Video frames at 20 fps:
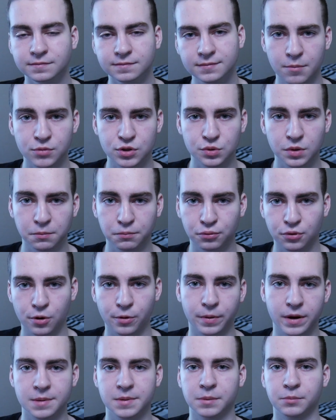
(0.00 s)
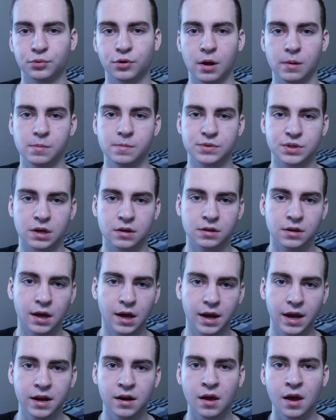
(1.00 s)
I'm doing programming problems
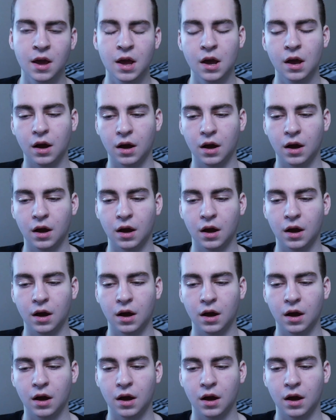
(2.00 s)
online.